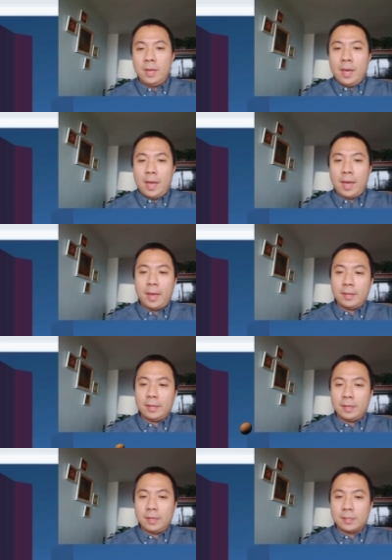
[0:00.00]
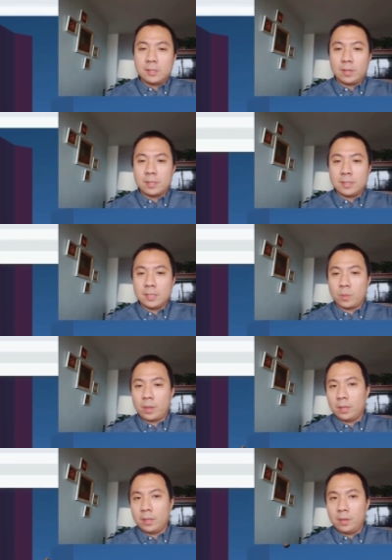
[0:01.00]
And as you can see as
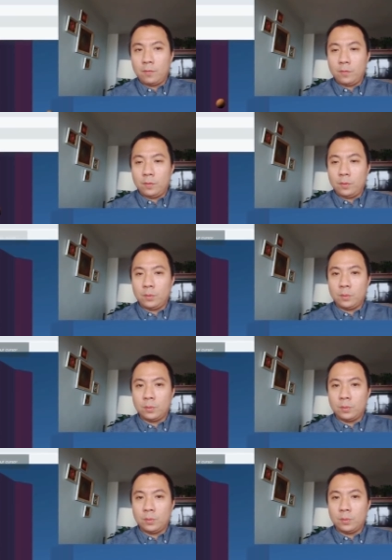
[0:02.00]
well, if you